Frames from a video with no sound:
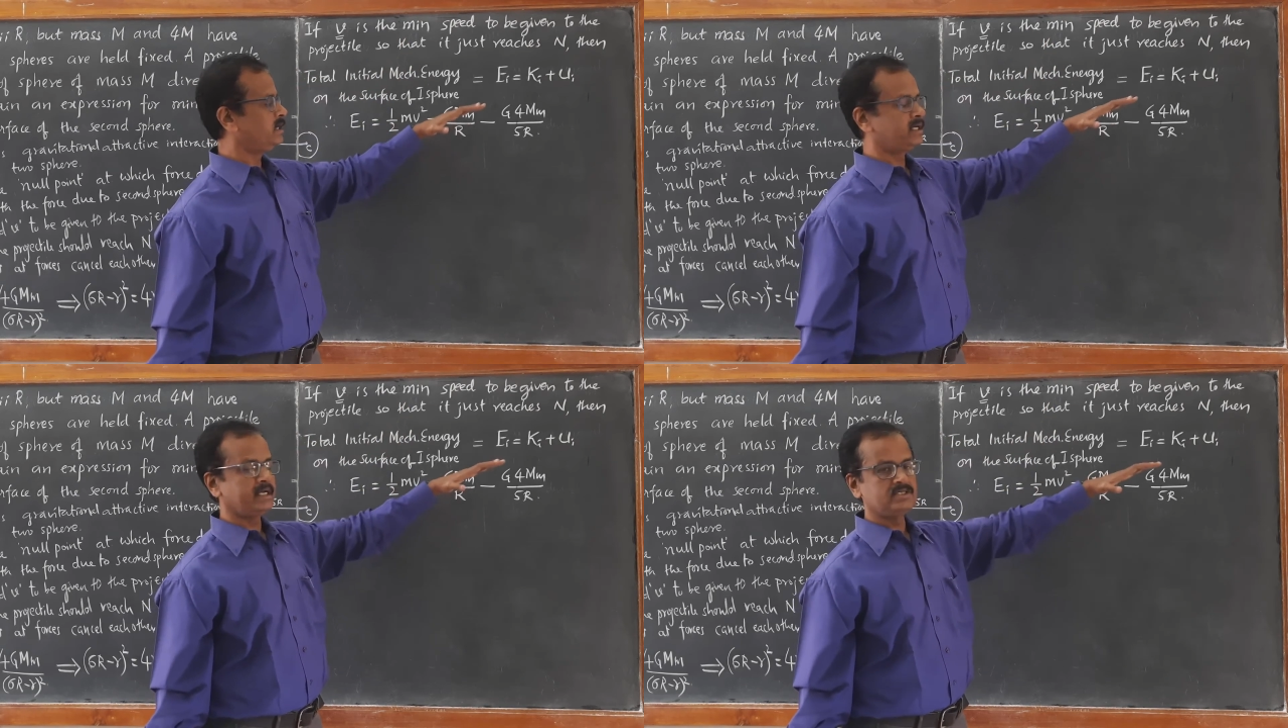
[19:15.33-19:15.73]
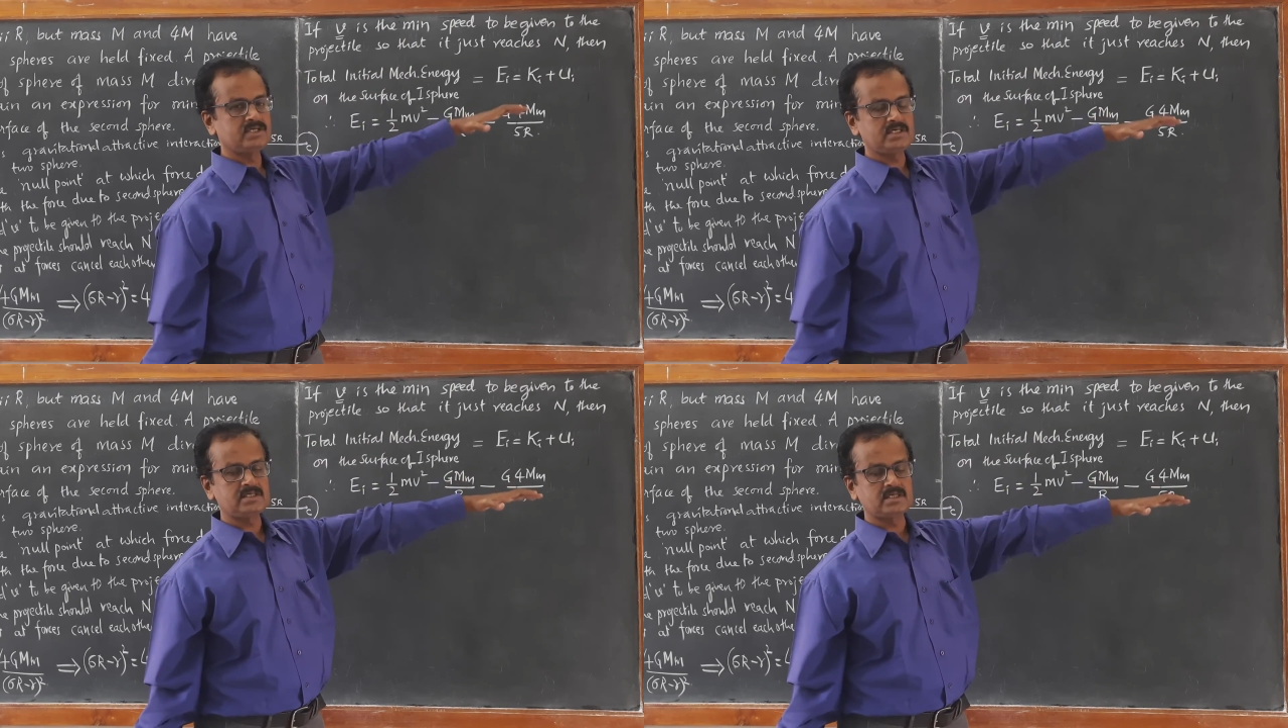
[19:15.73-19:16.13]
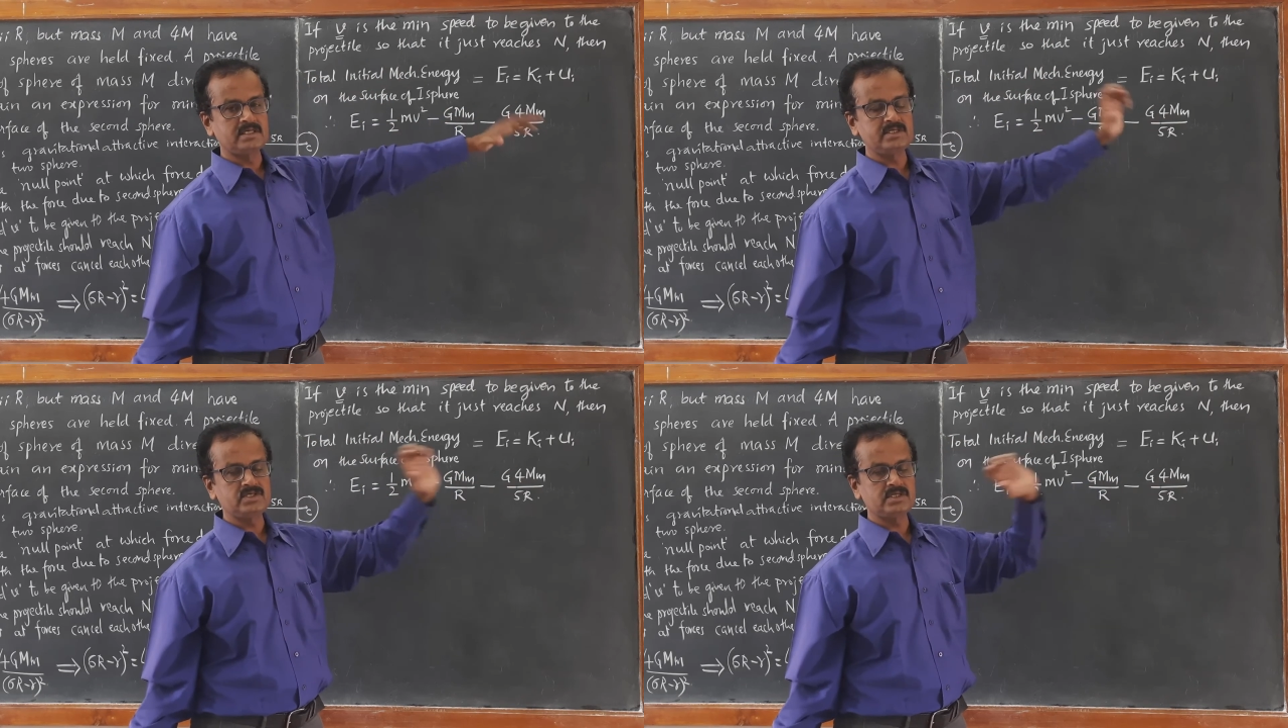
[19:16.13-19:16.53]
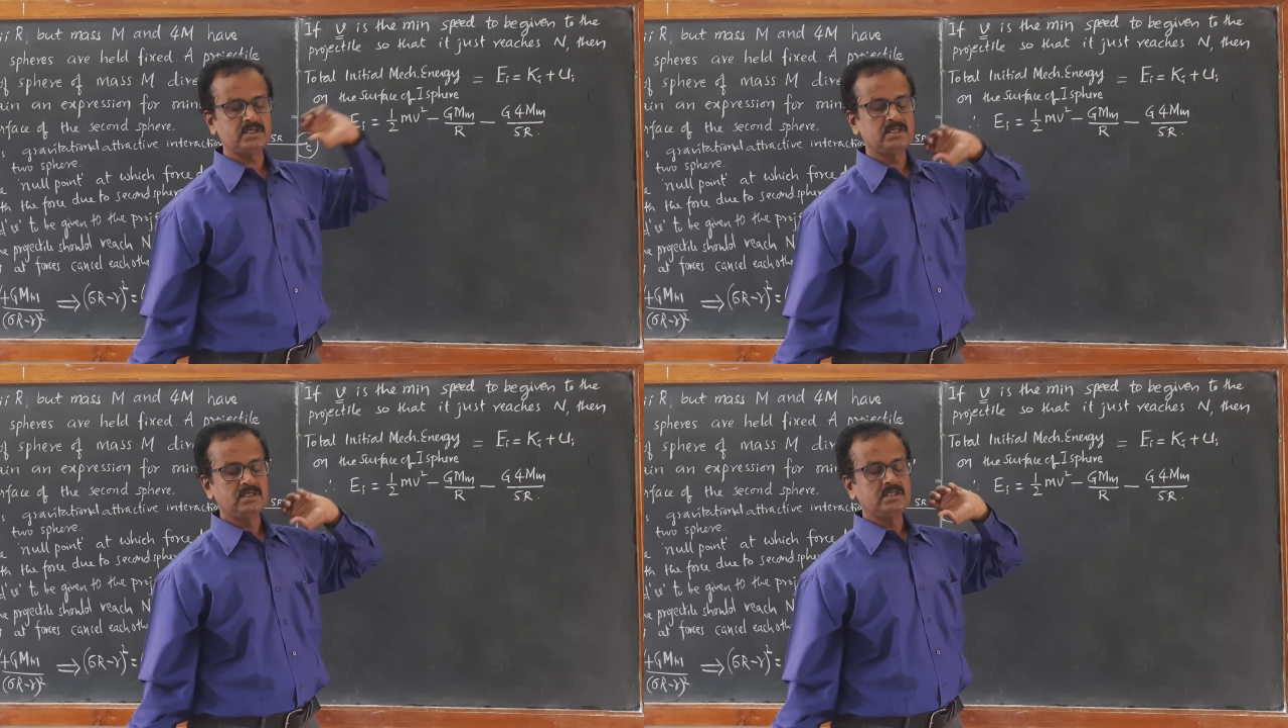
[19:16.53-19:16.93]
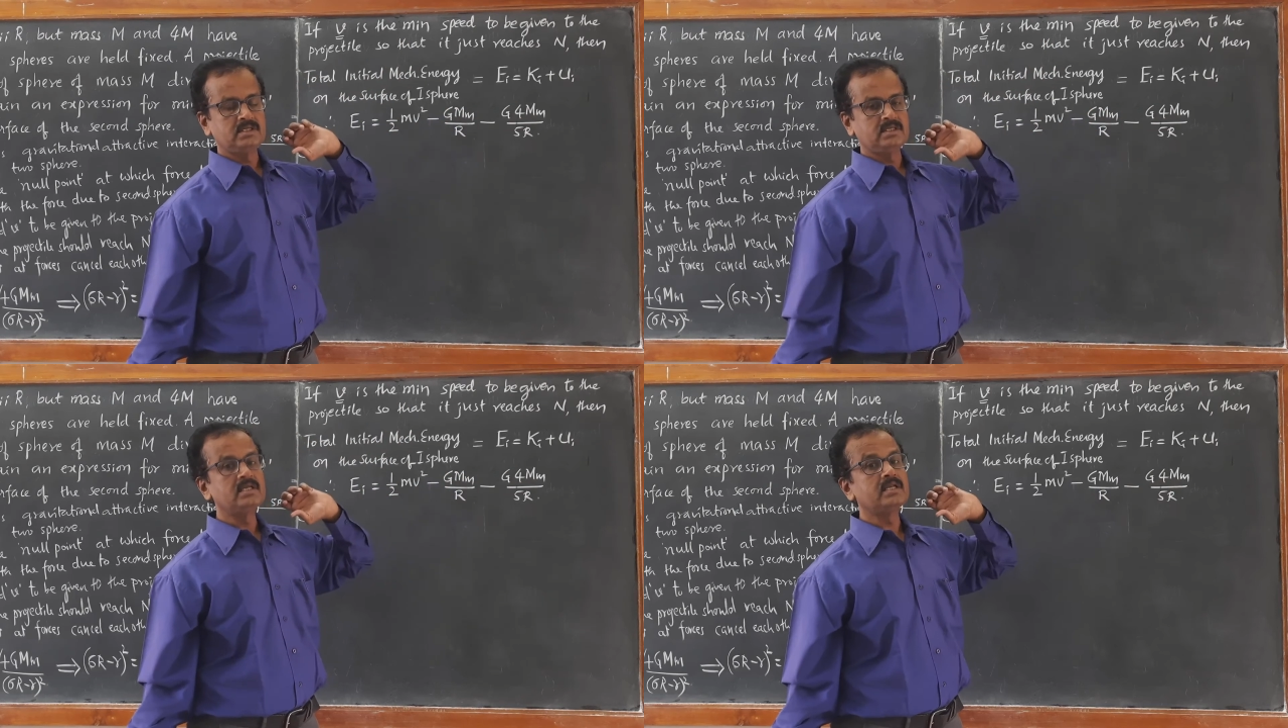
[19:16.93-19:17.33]
it can just reach
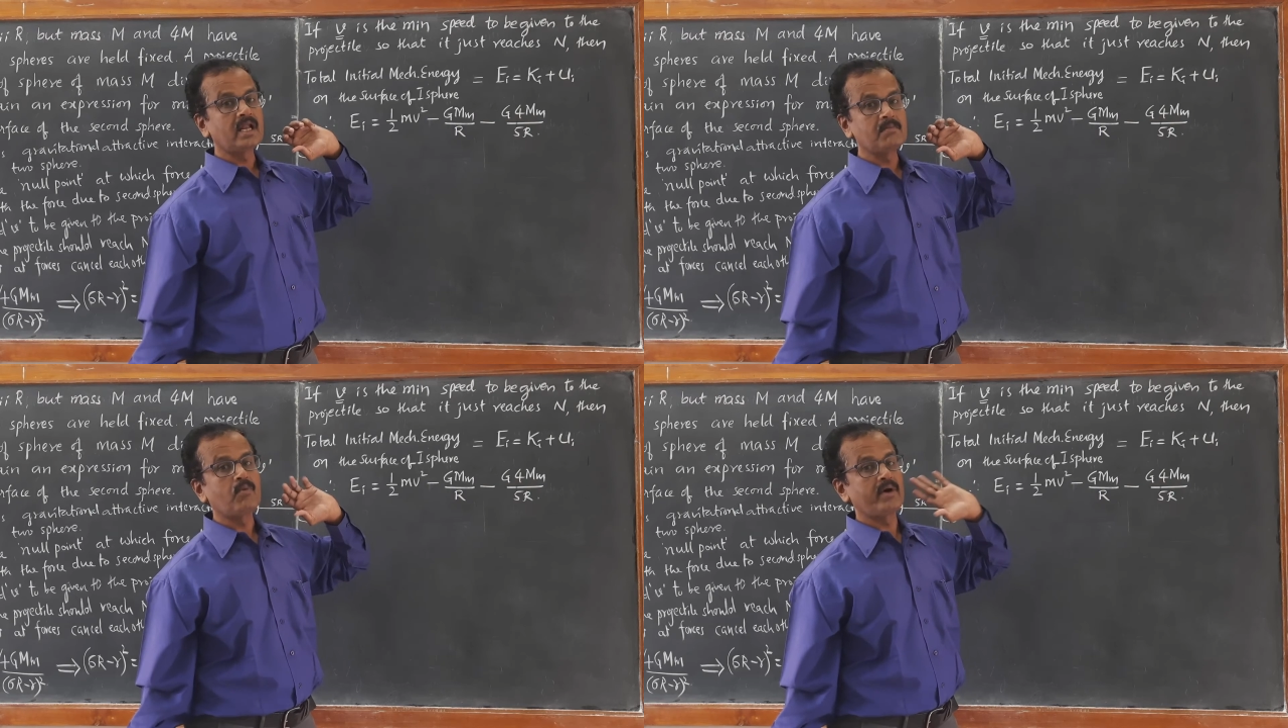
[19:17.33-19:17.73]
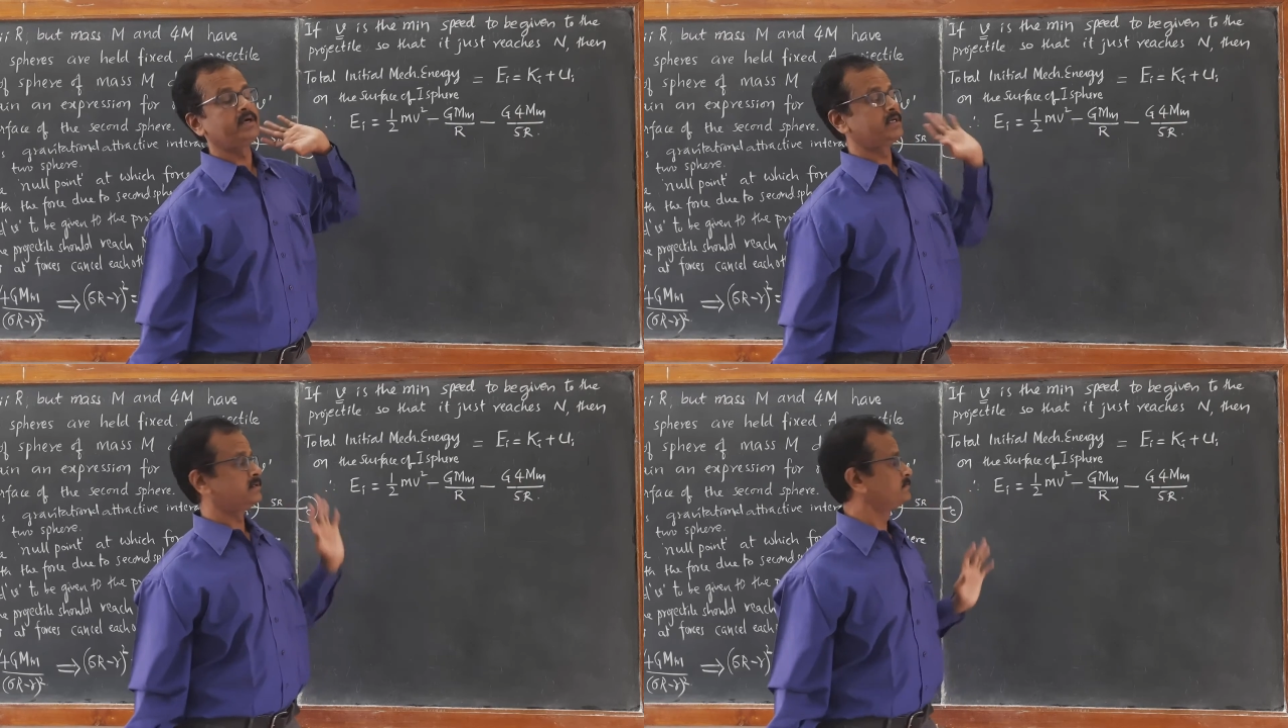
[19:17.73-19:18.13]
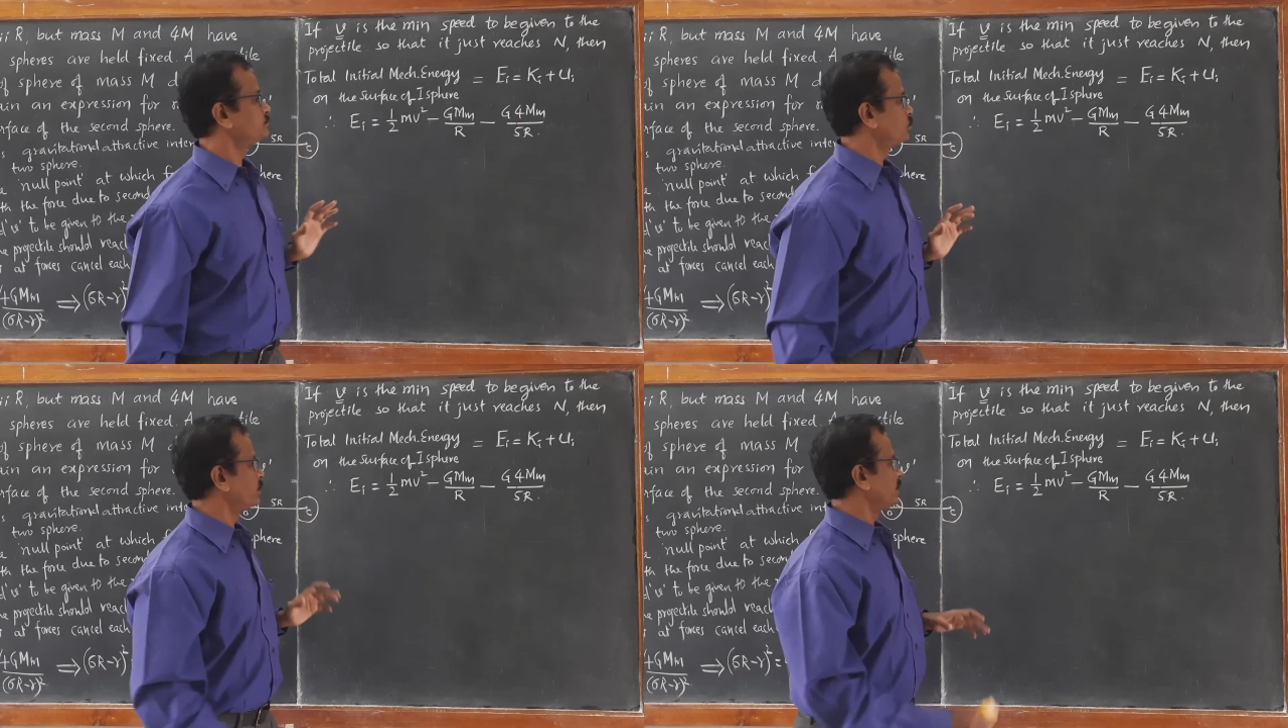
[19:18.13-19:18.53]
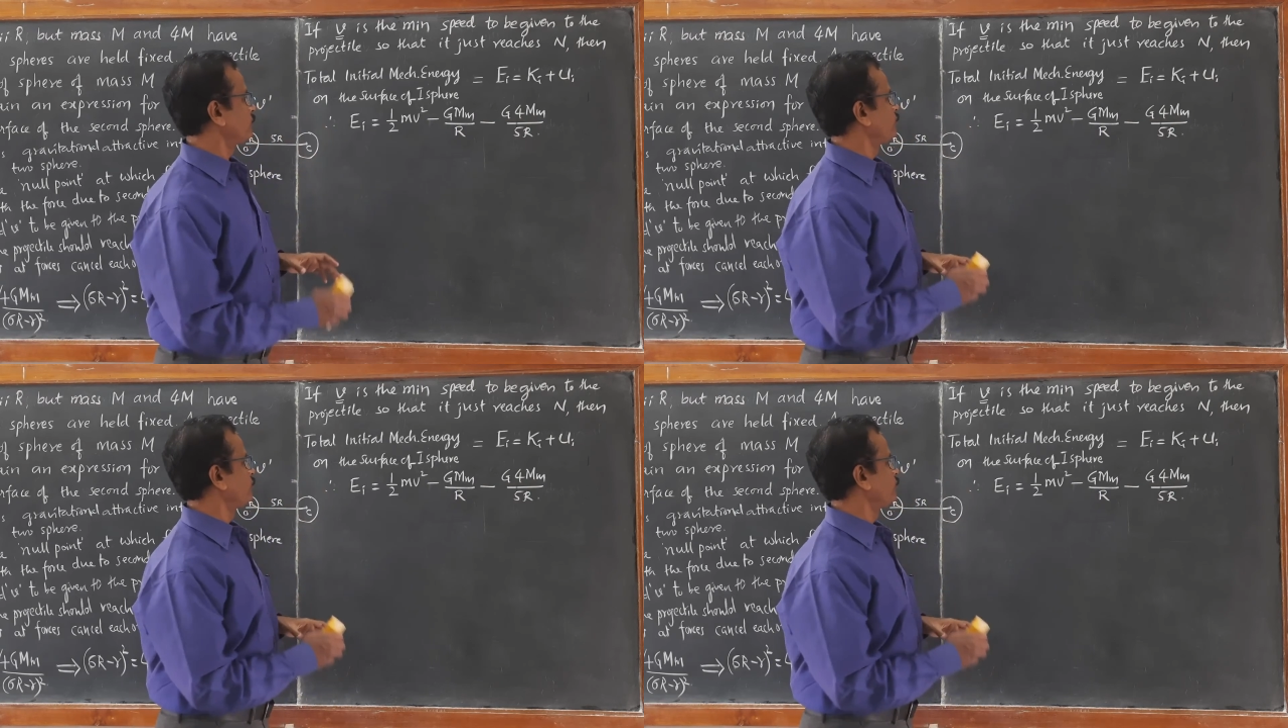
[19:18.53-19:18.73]
the null point. Okay.